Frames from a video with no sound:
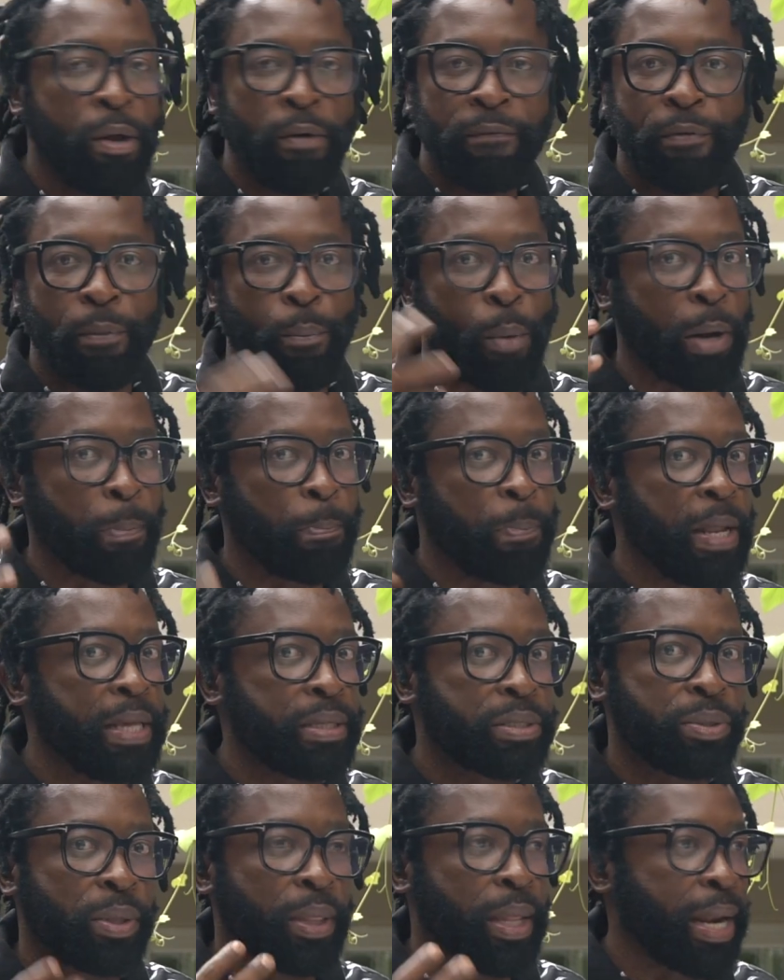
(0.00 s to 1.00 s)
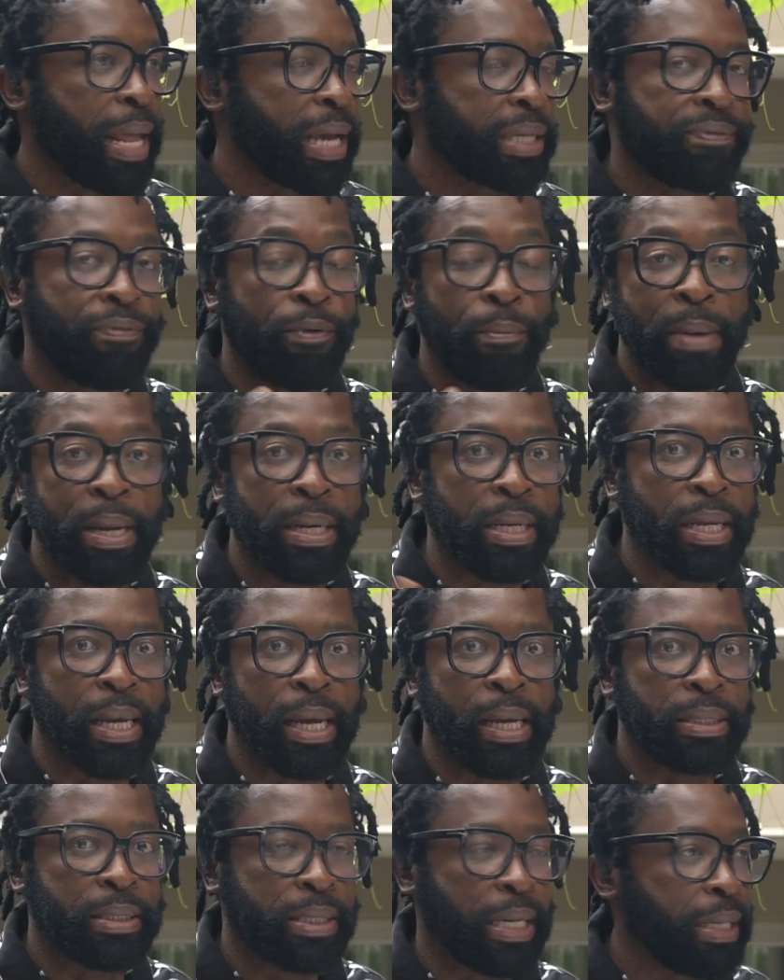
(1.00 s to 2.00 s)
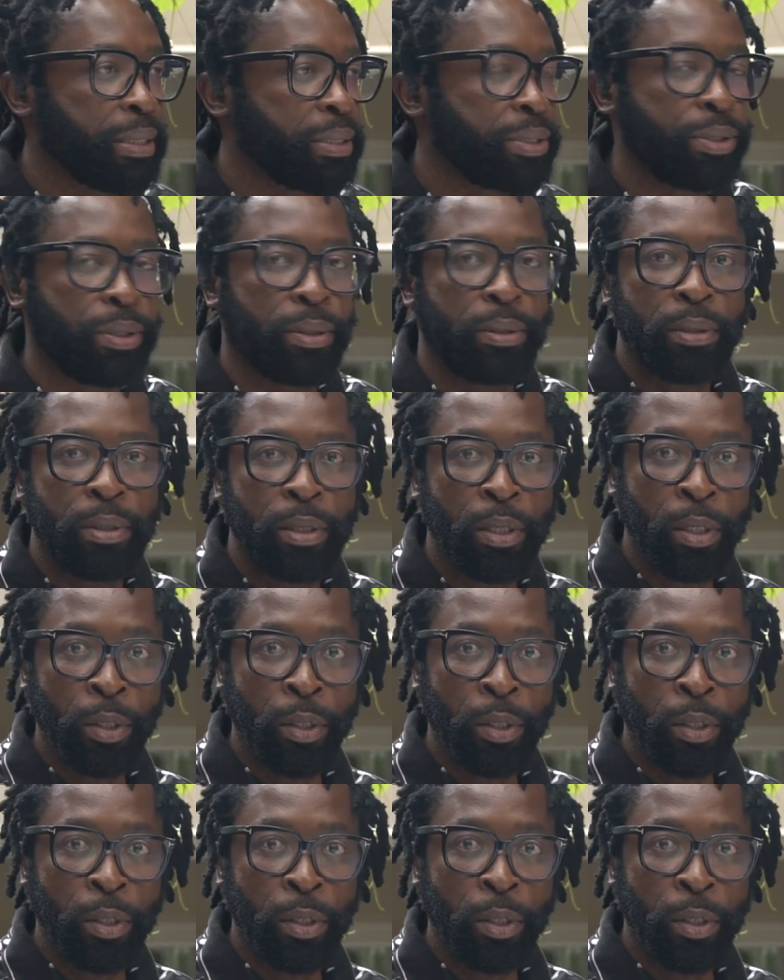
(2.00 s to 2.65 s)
from one place to the next for many years until